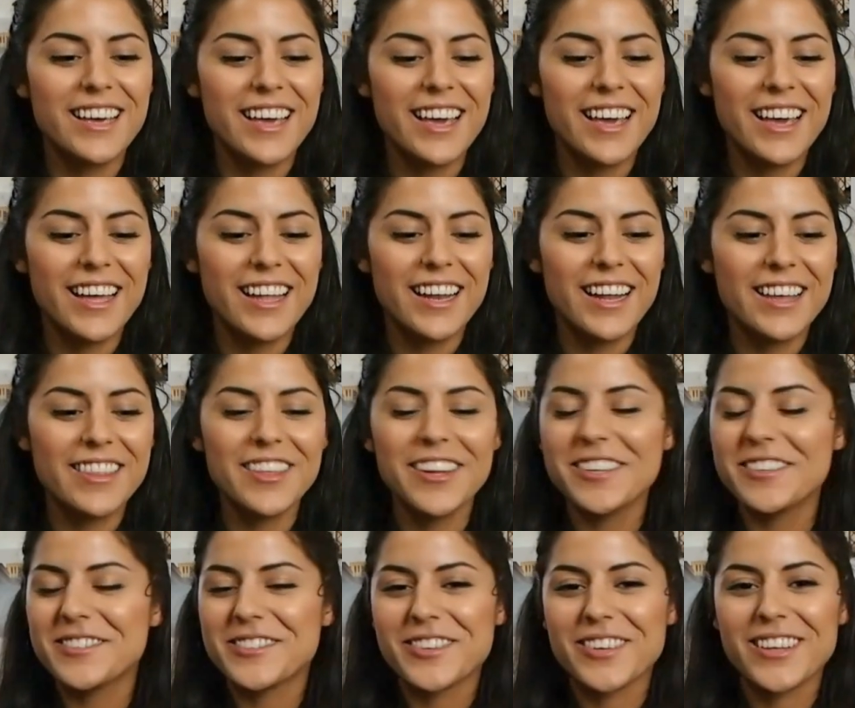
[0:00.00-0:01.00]
And I thought
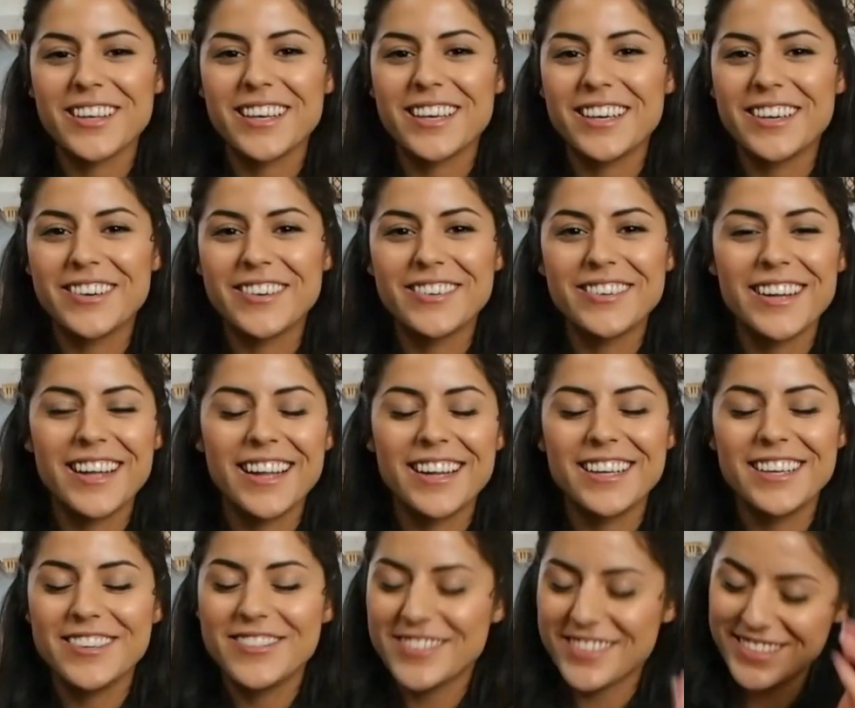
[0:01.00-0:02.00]
he was really cute, and
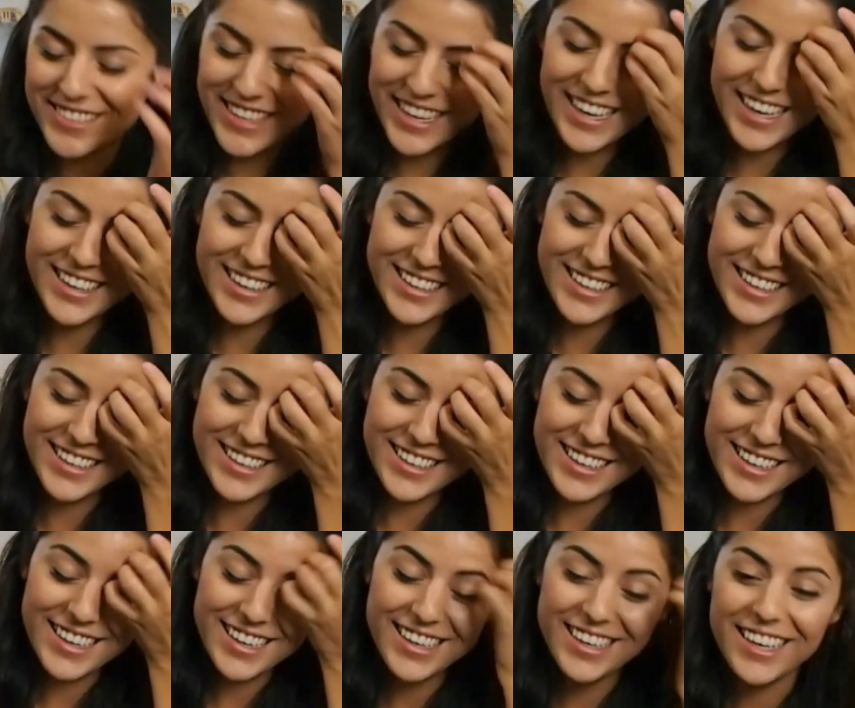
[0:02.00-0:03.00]
he was
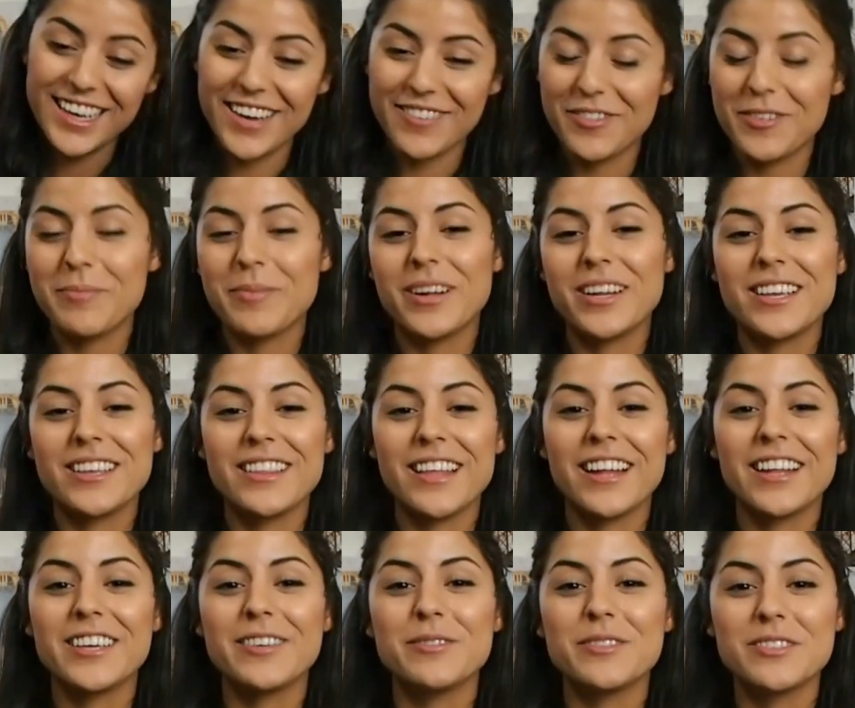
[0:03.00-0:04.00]
telling everybody
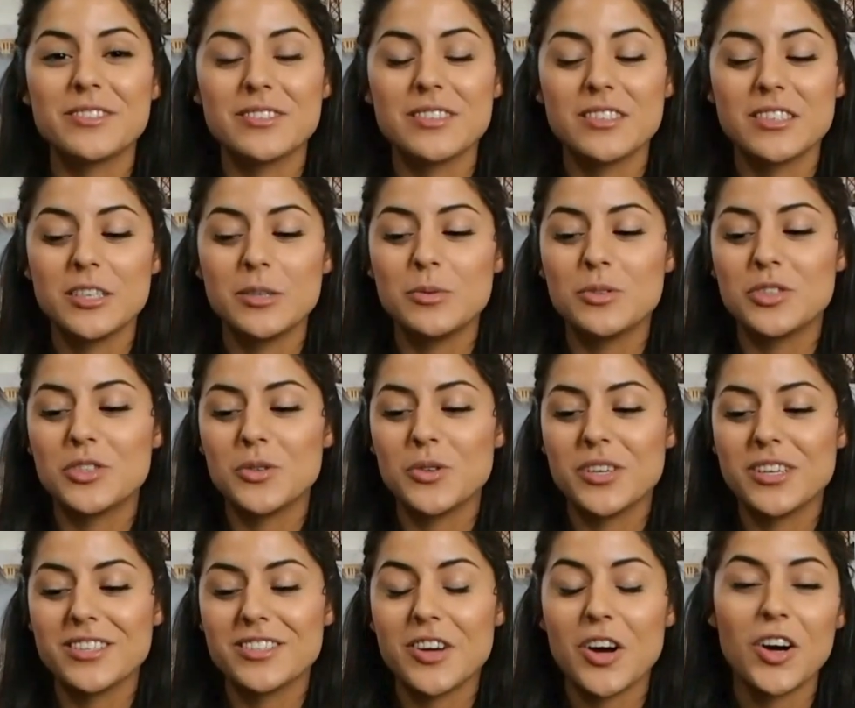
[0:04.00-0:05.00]
that he was
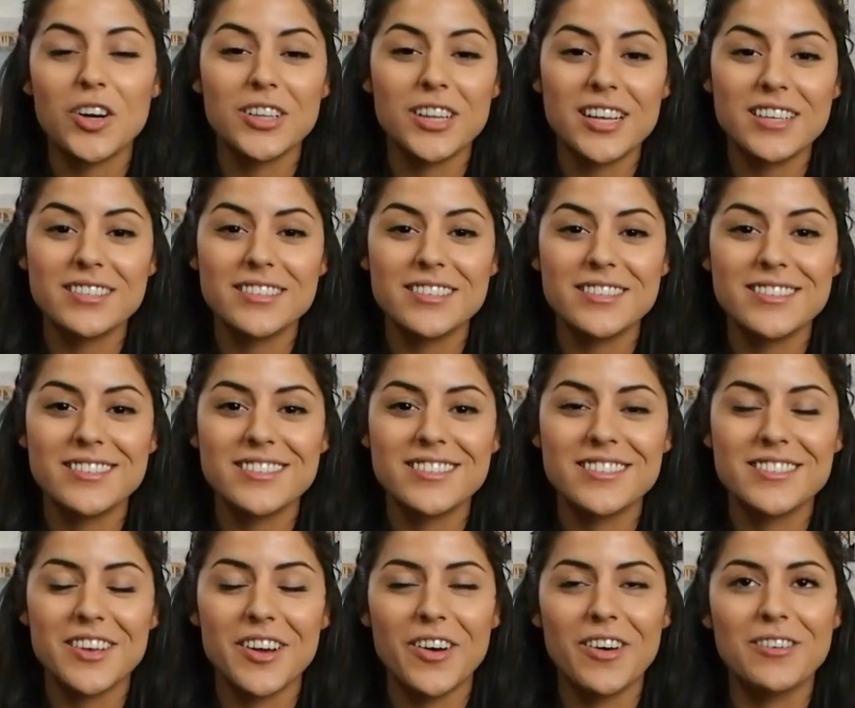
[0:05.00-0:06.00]
doing guitar lessons.
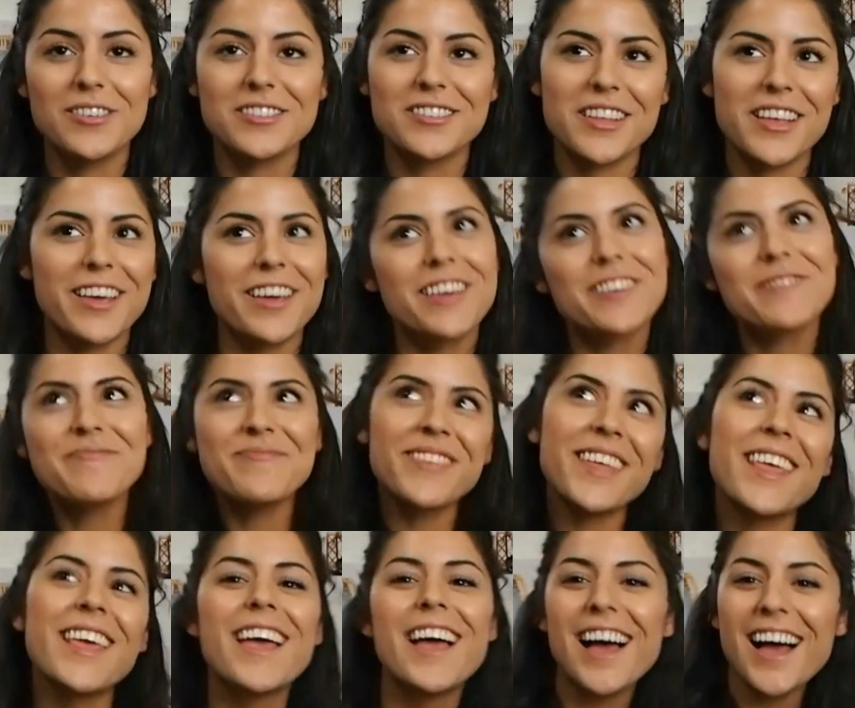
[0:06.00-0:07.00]
So I was like,
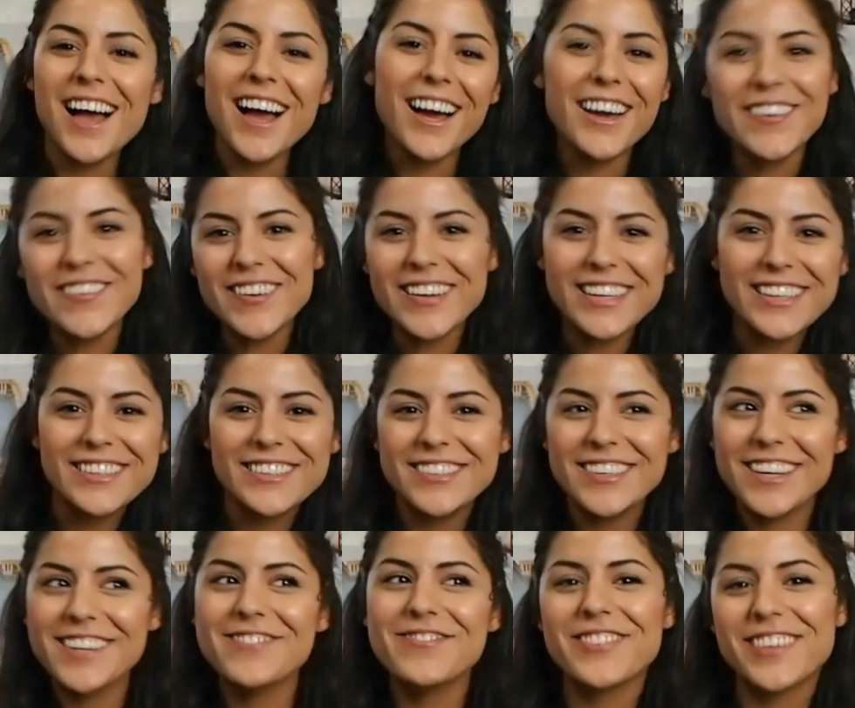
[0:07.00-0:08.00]
I want to learn
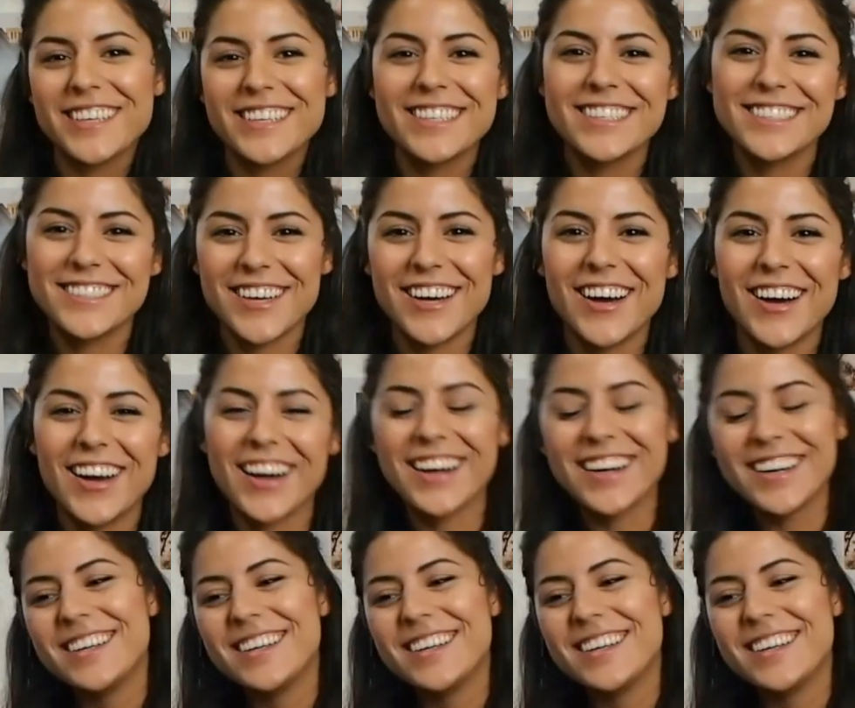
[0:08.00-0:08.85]
how to play the guitar.